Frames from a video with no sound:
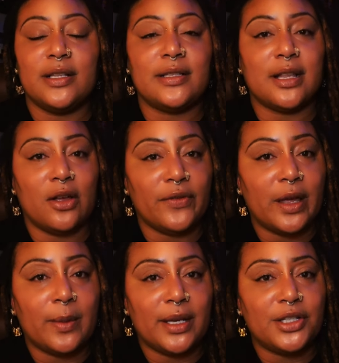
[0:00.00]

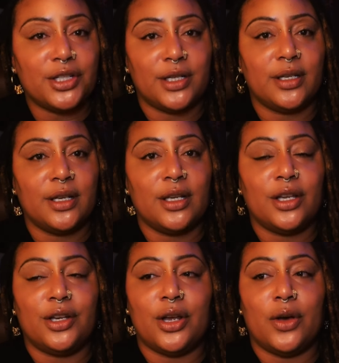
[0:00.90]
self-image,
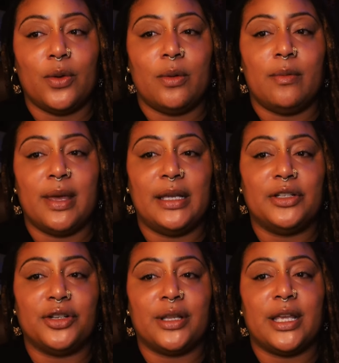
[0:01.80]
you know,
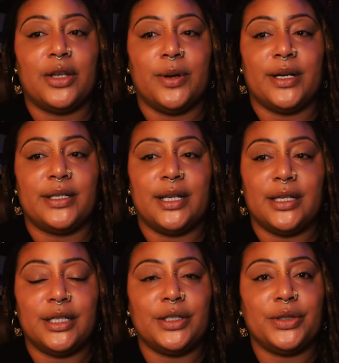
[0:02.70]
making sure that you are
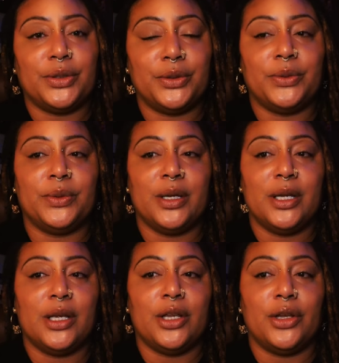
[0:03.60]
attending to,
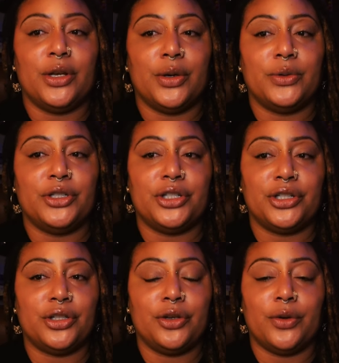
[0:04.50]
you know,
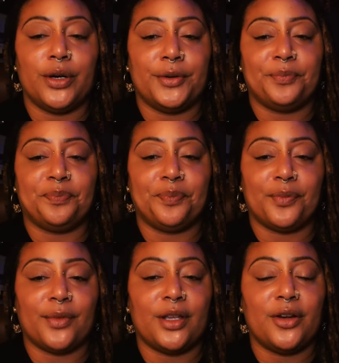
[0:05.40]
just your
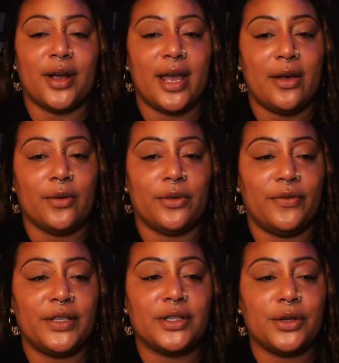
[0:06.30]
health,
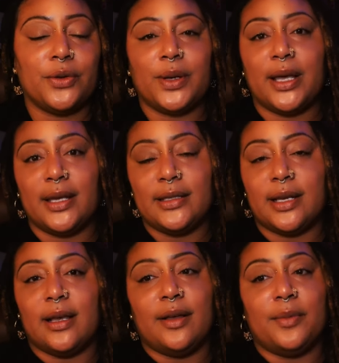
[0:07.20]
physical and
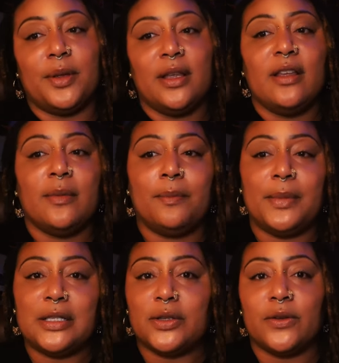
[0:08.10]

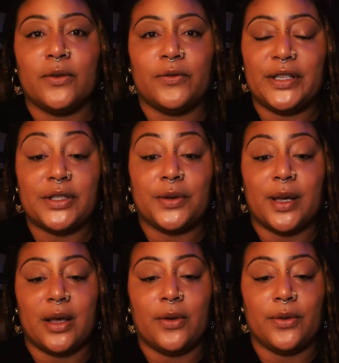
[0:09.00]
mental, physical
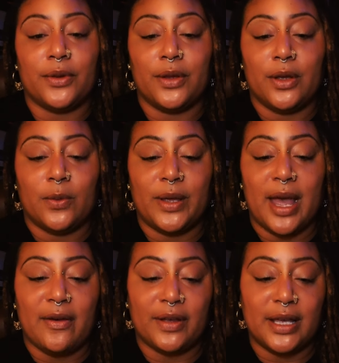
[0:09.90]
health. We
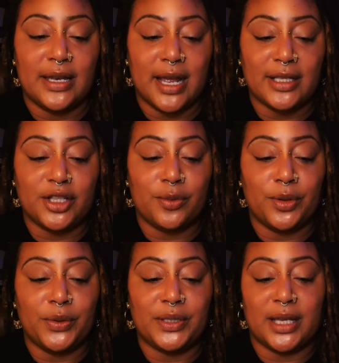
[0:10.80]
have connect to
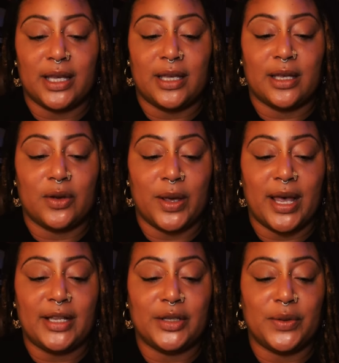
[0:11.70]
music,
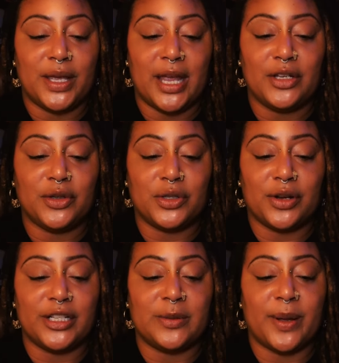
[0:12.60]
okay? So the angels
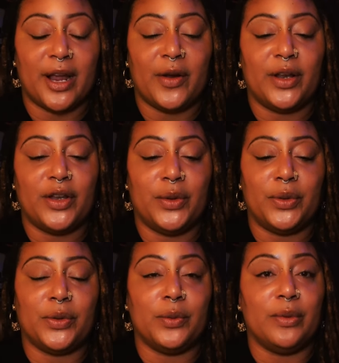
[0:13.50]
are inspiring you
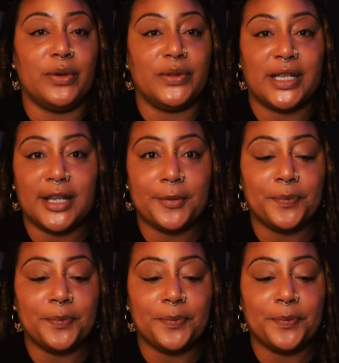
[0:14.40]
through music.